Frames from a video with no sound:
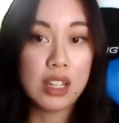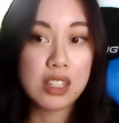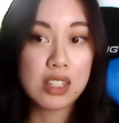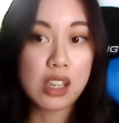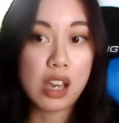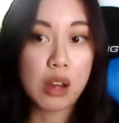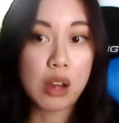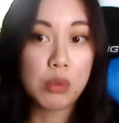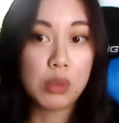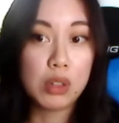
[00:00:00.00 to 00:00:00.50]

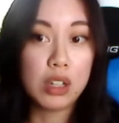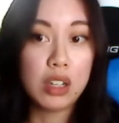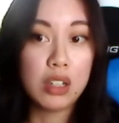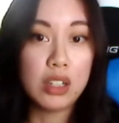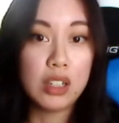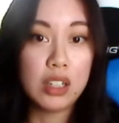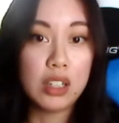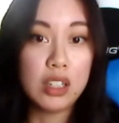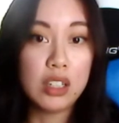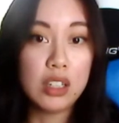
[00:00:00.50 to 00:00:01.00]
That's how we're
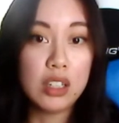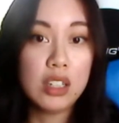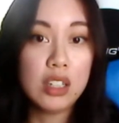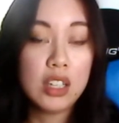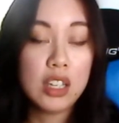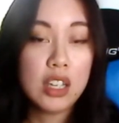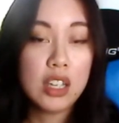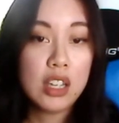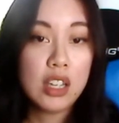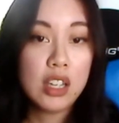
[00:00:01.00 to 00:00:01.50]
going
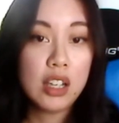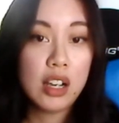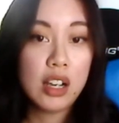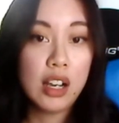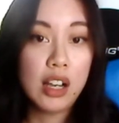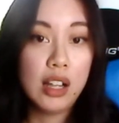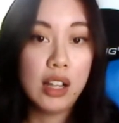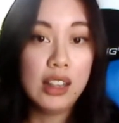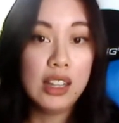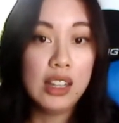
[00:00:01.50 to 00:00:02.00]

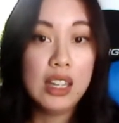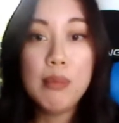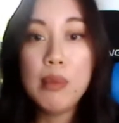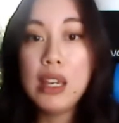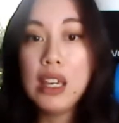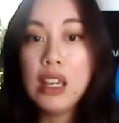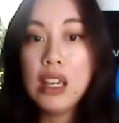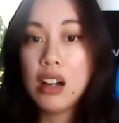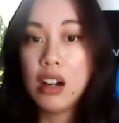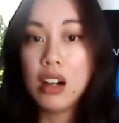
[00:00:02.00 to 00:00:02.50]
to
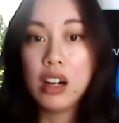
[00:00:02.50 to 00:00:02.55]
limit